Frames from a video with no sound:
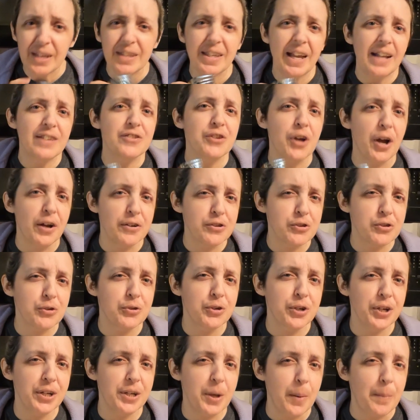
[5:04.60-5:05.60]
That's also
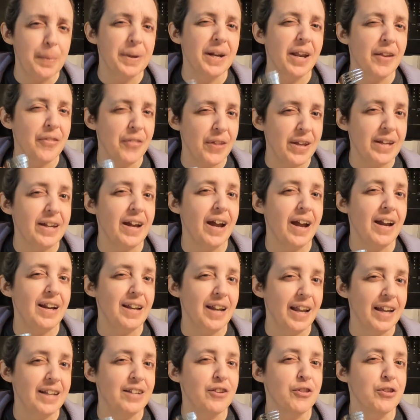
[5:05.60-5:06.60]
good, but I think I
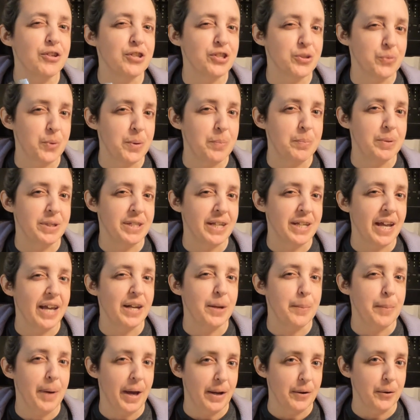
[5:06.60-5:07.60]
liked the sweet
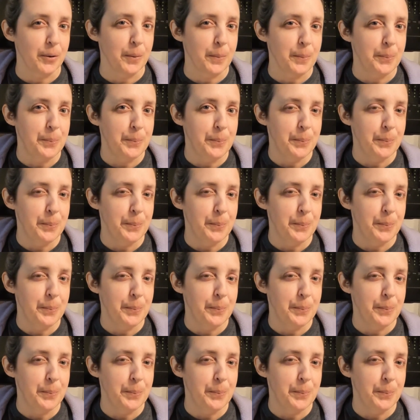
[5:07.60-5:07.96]
potato better.